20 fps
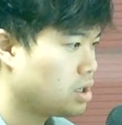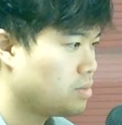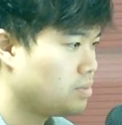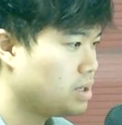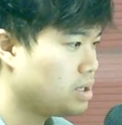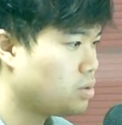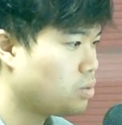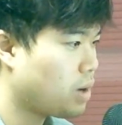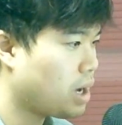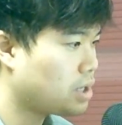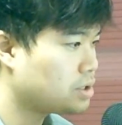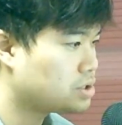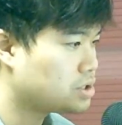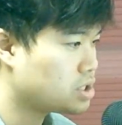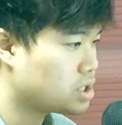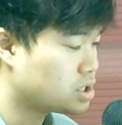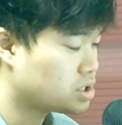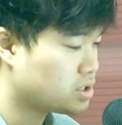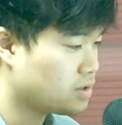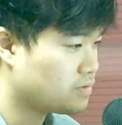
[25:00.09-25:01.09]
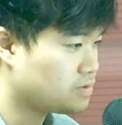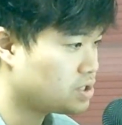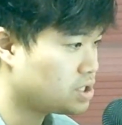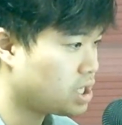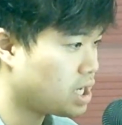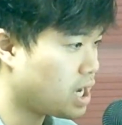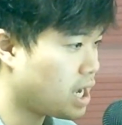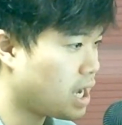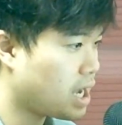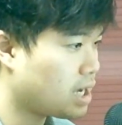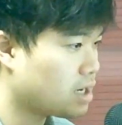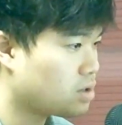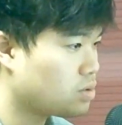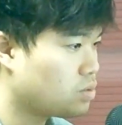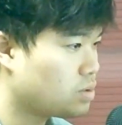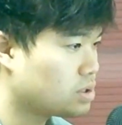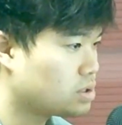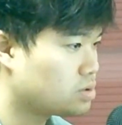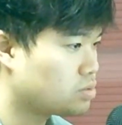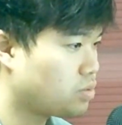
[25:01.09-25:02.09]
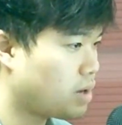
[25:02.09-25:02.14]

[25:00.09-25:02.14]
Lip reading: Meanwhile, shares of Chag, which